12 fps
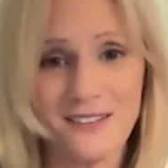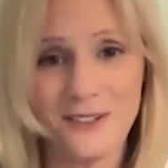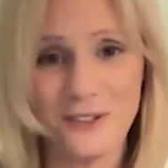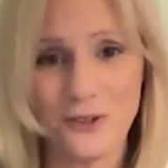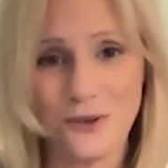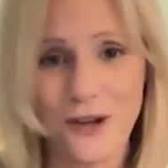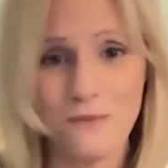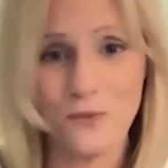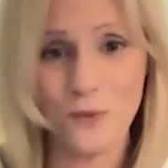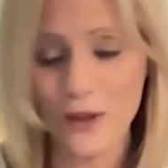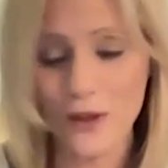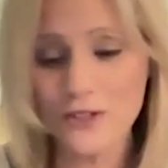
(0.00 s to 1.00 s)
you know, am in
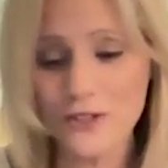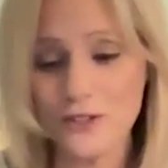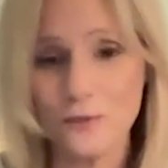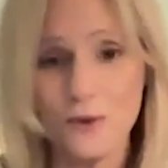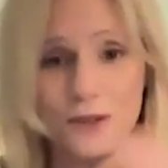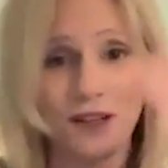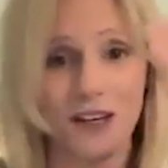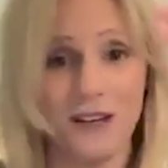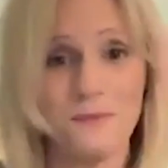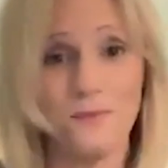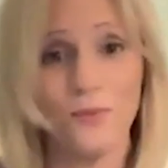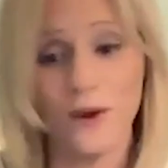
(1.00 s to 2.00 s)
relationship with, and
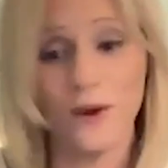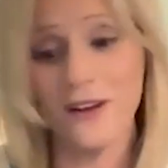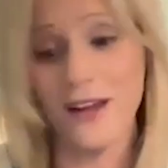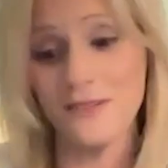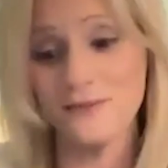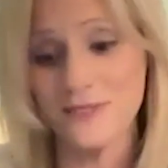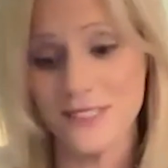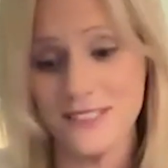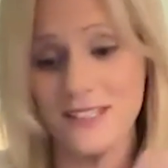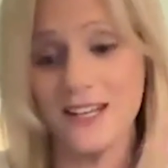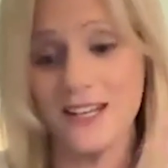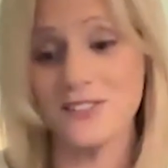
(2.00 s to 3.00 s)
I
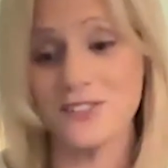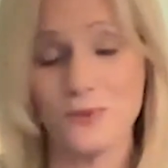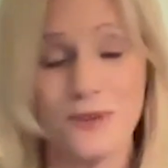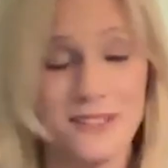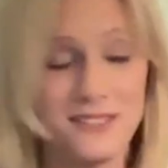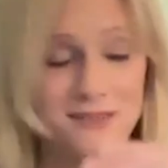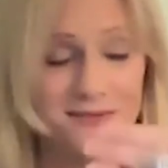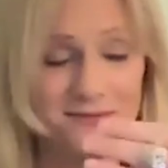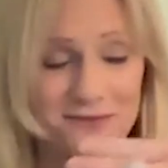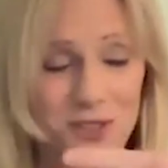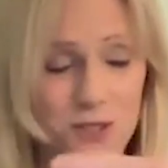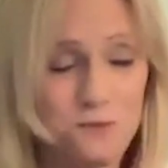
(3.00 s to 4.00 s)
tonight I just want
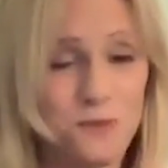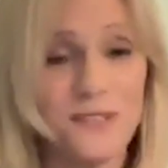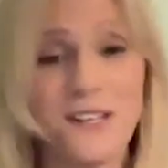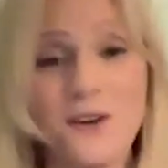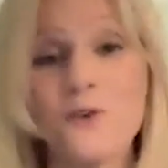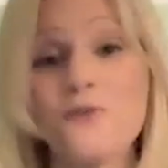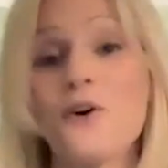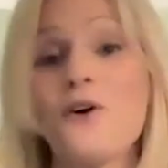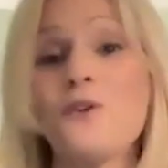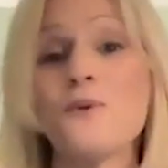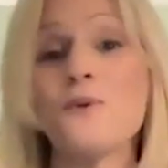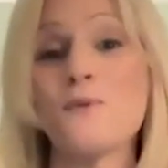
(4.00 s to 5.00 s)
to speak that over
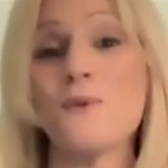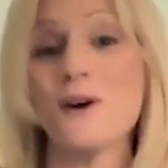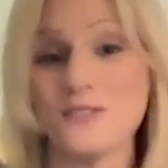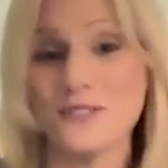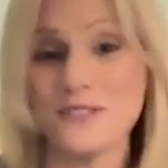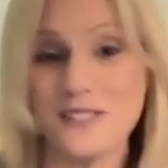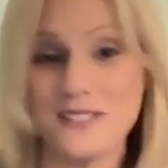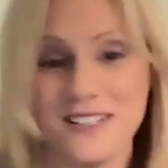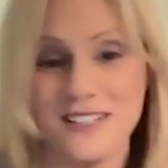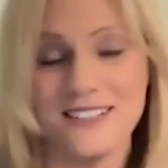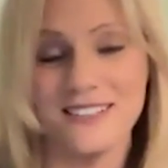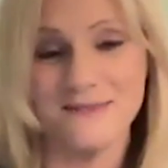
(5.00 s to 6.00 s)
all the women watching us
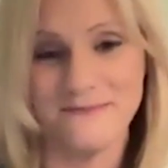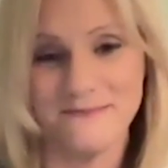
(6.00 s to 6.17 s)
tonight.